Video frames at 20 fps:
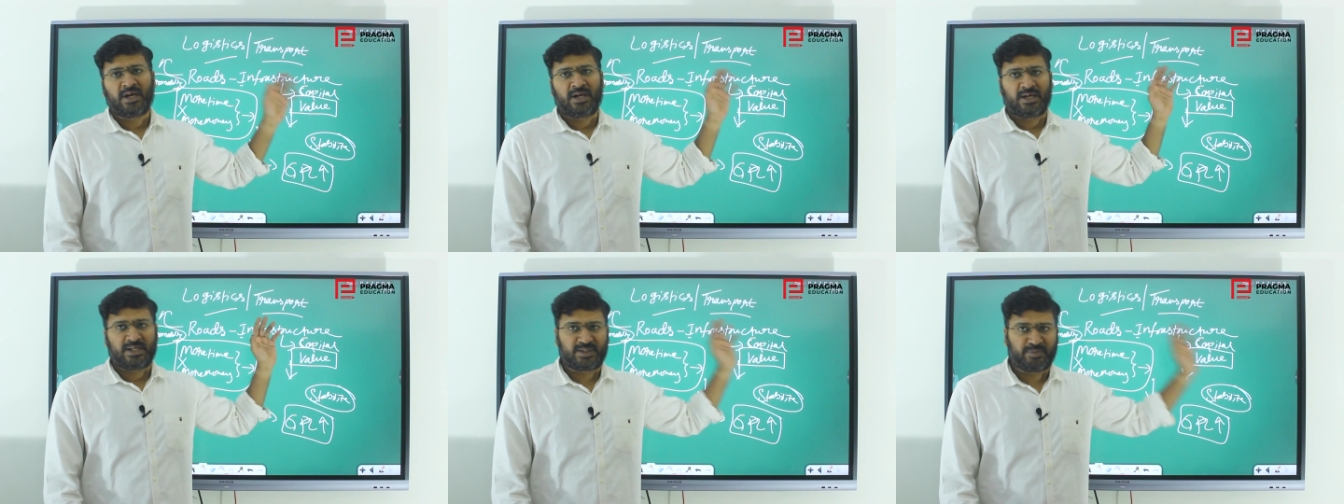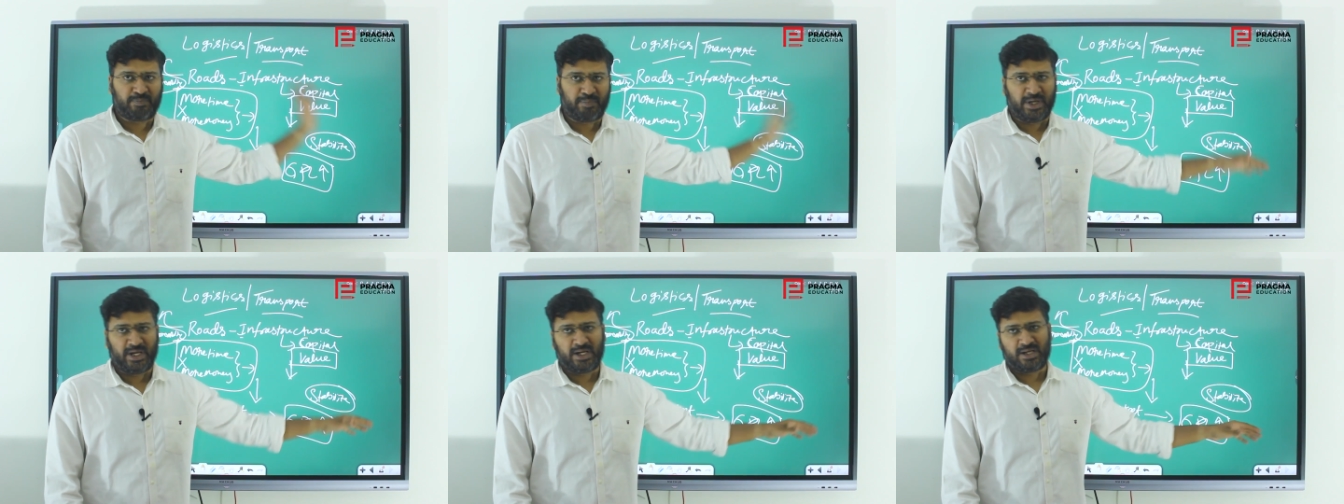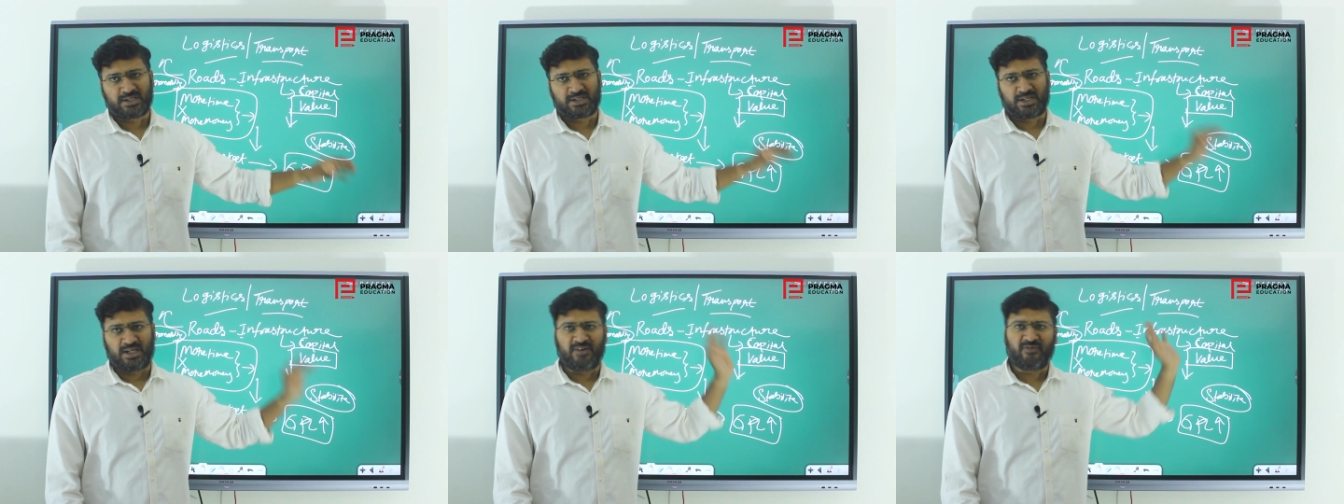
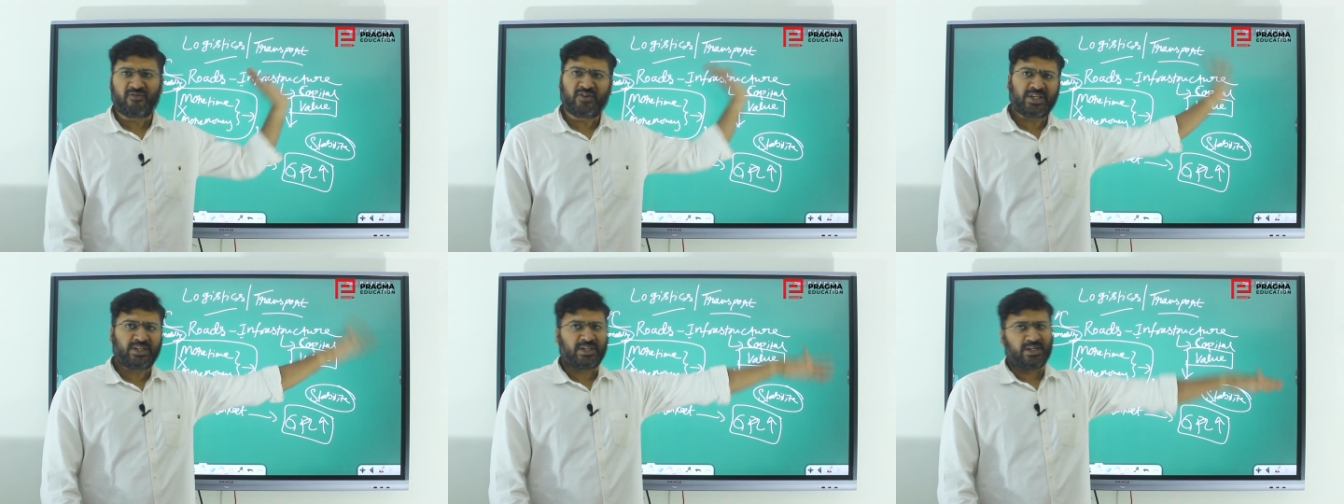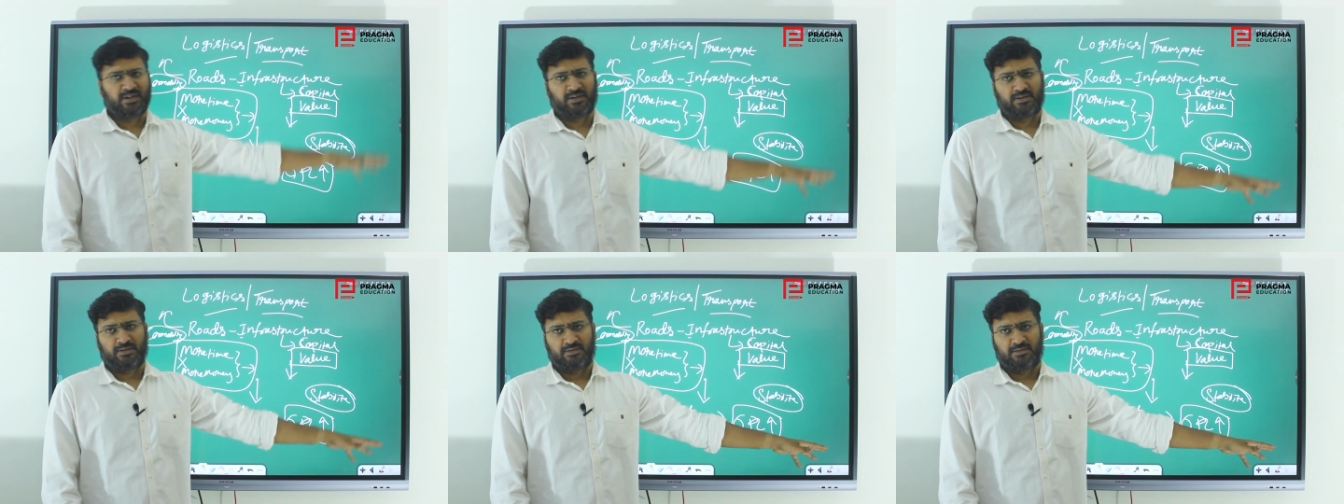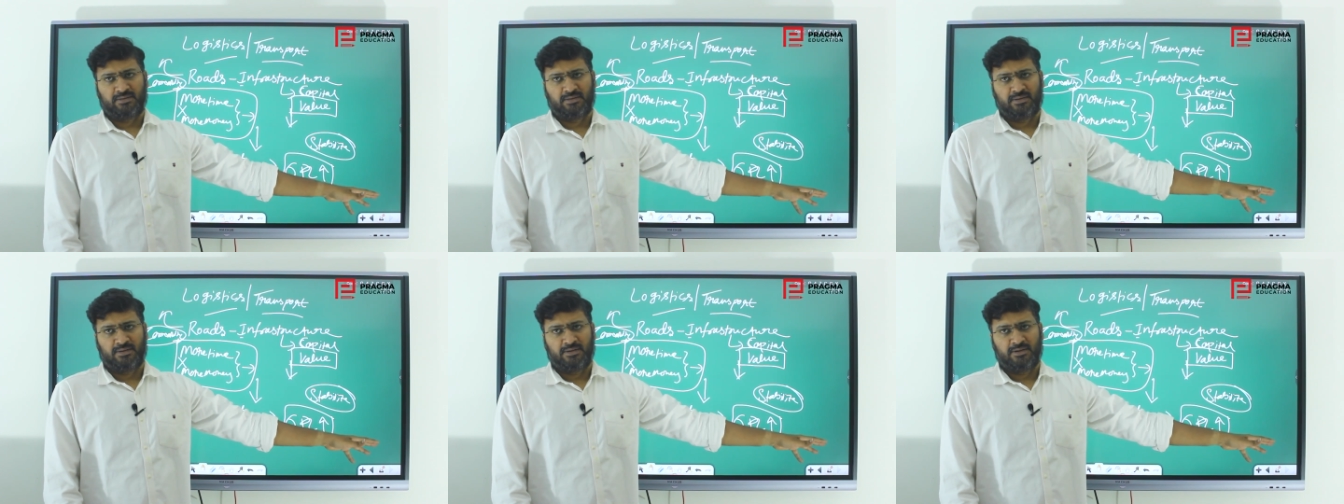spares, everything.
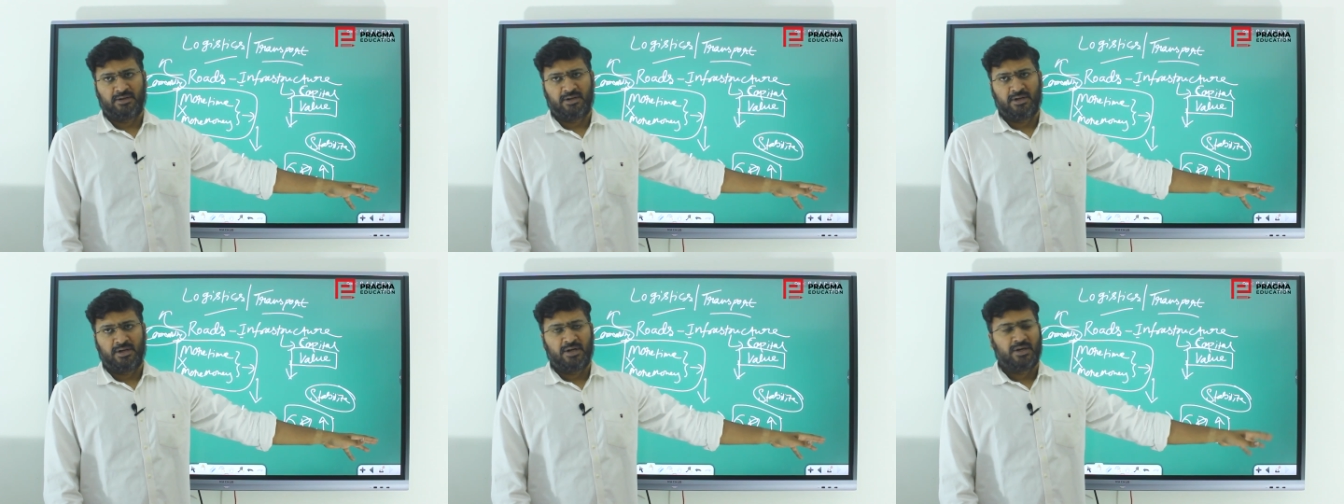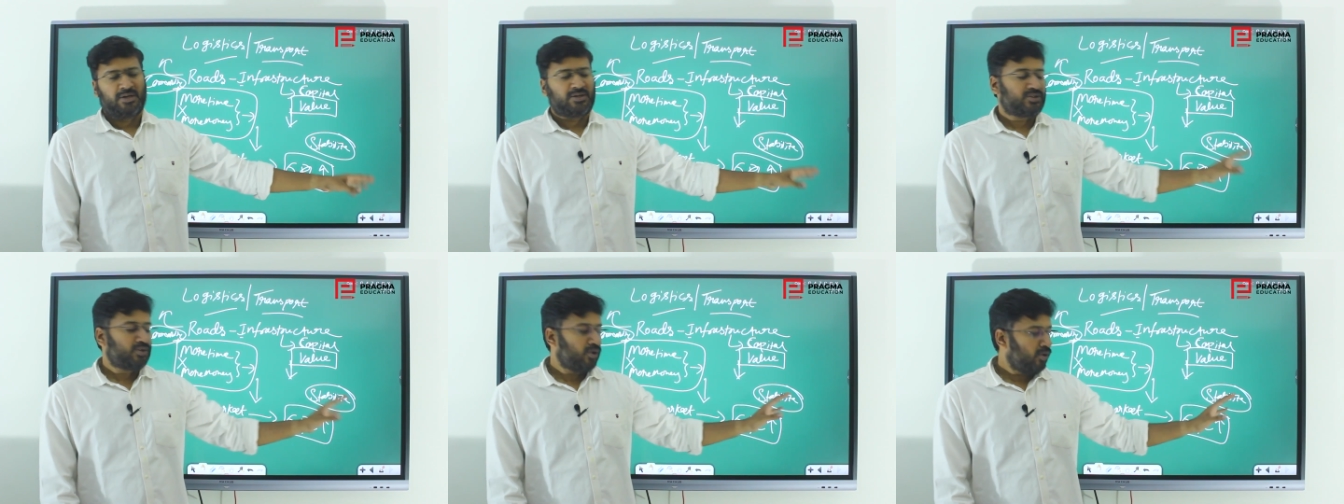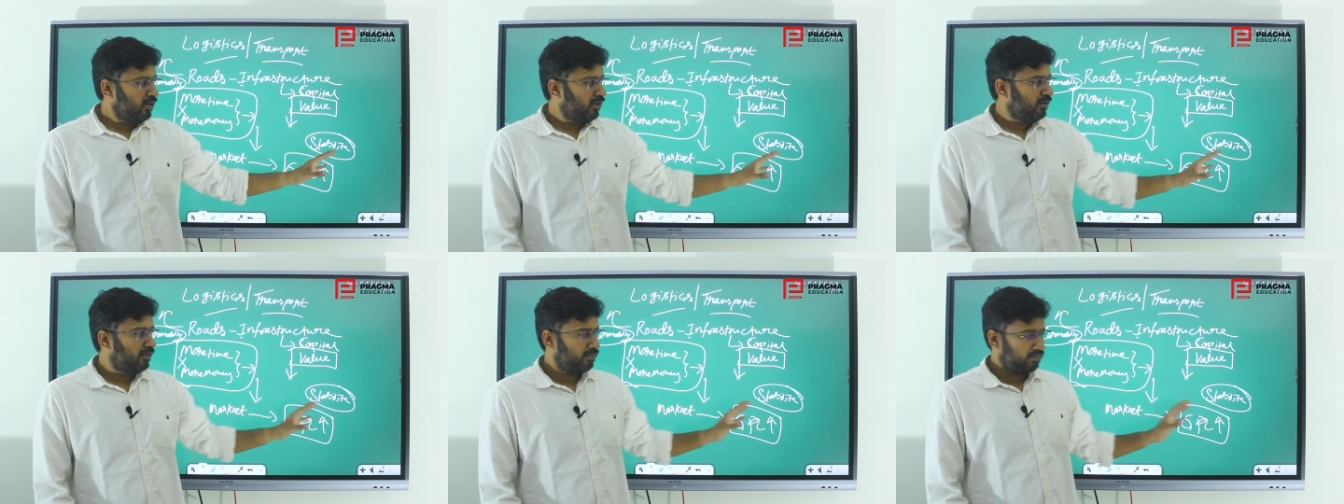
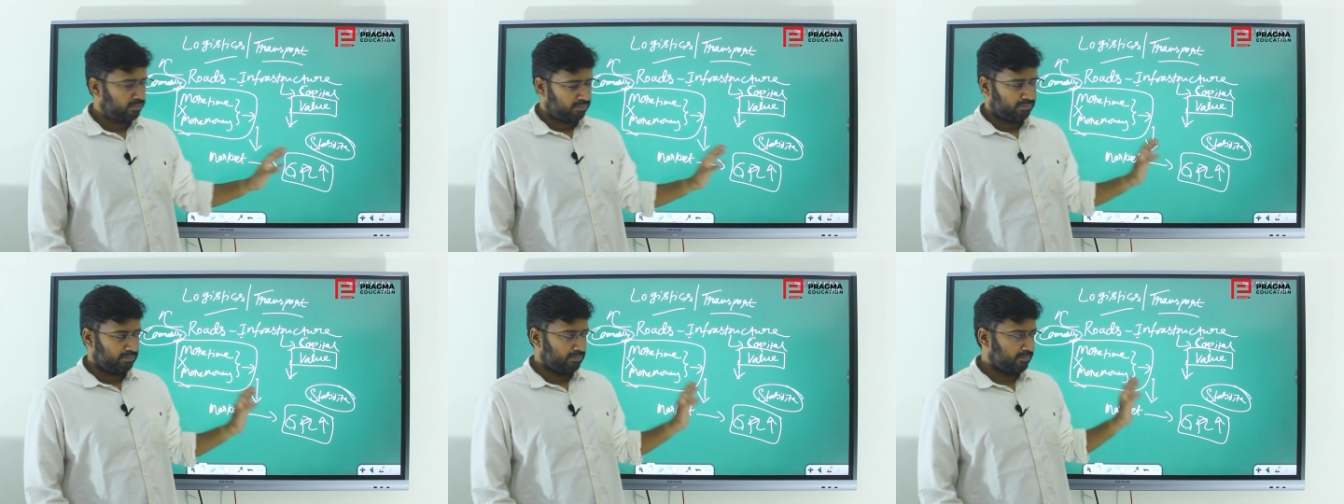So